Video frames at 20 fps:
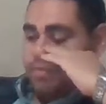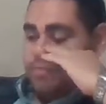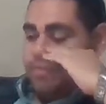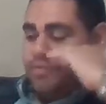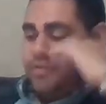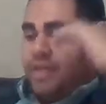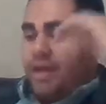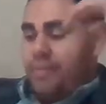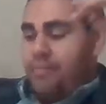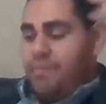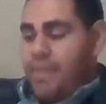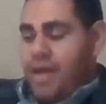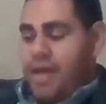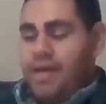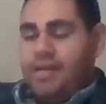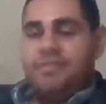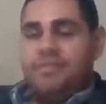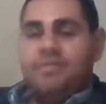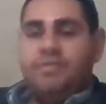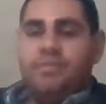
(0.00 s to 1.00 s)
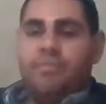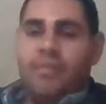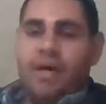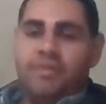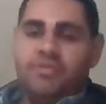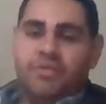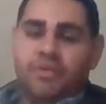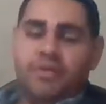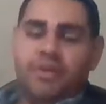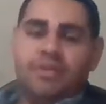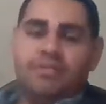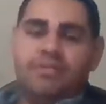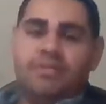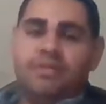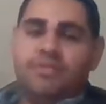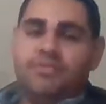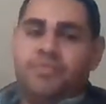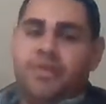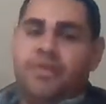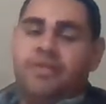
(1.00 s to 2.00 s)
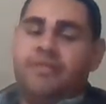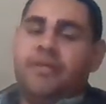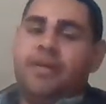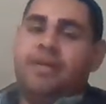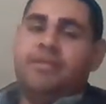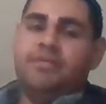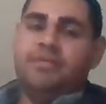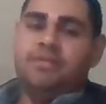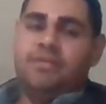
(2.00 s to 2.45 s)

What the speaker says: best master is the experience.